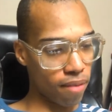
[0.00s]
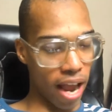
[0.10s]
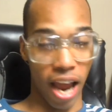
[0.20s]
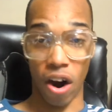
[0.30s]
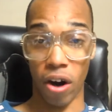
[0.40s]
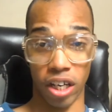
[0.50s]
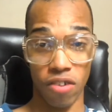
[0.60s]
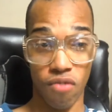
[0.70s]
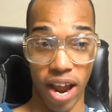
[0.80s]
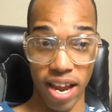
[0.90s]
Anarchy
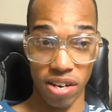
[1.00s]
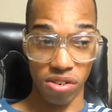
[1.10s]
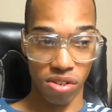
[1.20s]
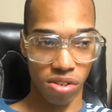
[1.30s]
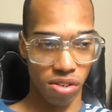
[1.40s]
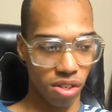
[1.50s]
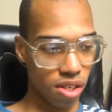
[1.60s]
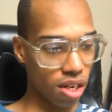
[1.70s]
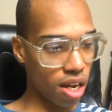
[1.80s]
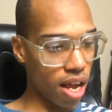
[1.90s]
Reigns,
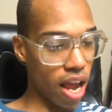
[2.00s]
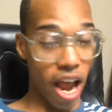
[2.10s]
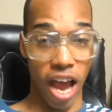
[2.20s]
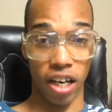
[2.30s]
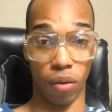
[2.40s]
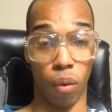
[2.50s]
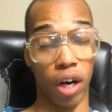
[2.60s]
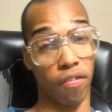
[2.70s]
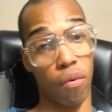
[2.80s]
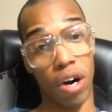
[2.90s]
and the
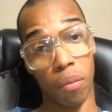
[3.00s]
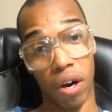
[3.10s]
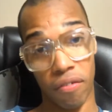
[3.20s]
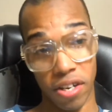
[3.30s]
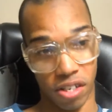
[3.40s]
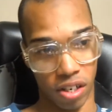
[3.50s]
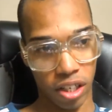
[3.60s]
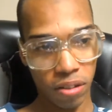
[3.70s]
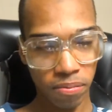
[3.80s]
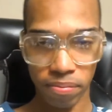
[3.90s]
Wonderful 101
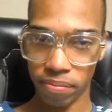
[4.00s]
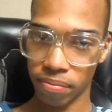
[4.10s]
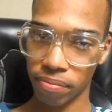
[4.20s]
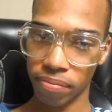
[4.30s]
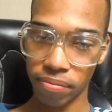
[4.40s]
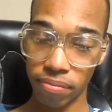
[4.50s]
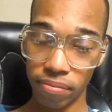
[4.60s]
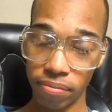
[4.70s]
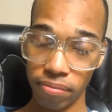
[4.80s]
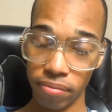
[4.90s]
recently
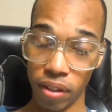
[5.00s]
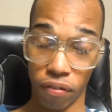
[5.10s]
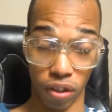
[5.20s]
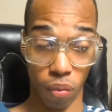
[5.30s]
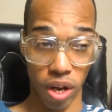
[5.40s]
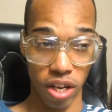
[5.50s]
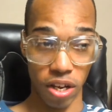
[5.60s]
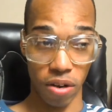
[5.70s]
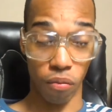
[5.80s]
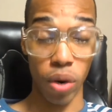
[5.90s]
for the
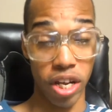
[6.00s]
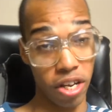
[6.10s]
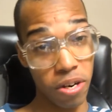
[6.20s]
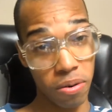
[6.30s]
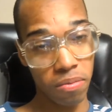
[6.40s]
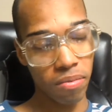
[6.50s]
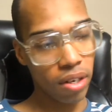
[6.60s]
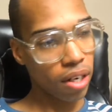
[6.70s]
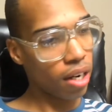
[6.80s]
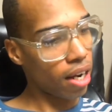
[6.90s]
Wii U.
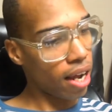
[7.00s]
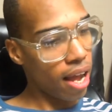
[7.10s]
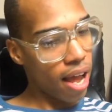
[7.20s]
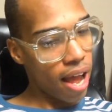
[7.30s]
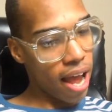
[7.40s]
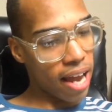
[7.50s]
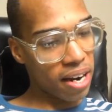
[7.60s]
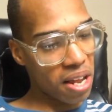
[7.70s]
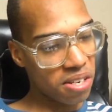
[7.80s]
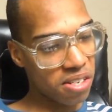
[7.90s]

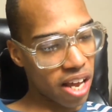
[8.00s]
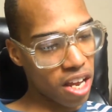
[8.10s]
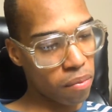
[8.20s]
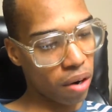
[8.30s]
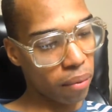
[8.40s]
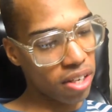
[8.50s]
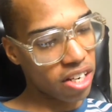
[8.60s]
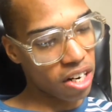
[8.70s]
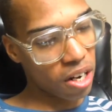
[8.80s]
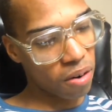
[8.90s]
And they say, you want to win
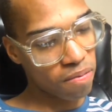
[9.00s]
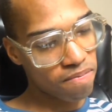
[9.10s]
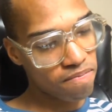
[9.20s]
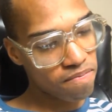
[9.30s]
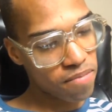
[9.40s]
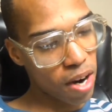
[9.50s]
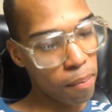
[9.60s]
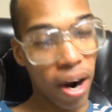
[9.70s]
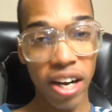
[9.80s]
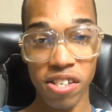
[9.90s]
Nintendo? Your
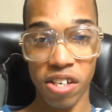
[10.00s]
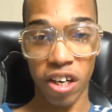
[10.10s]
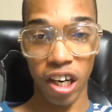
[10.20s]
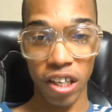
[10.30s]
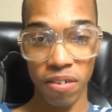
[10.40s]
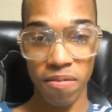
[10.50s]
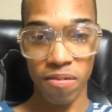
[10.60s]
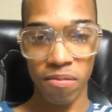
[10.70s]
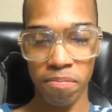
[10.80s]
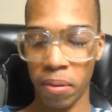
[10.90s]
money's good,
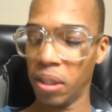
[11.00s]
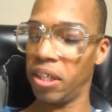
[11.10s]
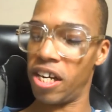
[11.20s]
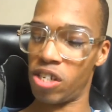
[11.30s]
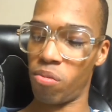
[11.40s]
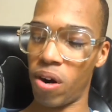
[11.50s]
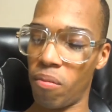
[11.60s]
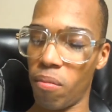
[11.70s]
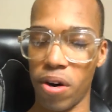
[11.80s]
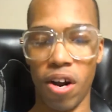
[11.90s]
but guess what?
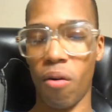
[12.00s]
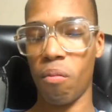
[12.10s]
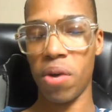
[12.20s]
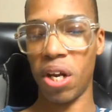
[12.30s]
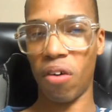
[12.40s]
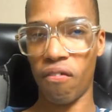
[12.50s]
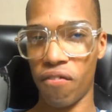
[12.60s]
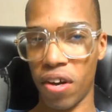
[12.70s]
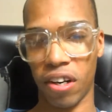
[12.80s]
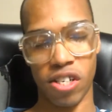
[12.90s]
We don't
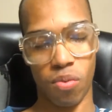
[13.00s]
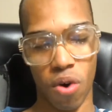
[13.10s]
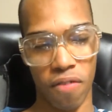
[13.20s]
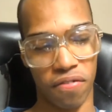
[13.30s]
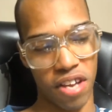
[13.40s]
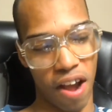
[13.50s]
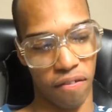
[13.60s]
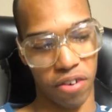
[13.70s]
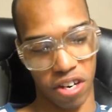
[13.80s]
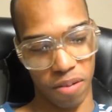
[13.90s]
feel it's worth the
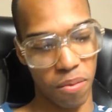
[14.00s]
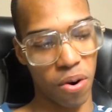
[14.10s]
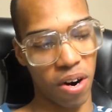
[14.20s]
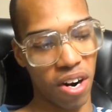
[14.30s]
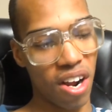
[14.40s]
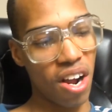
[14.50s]
effort anymore.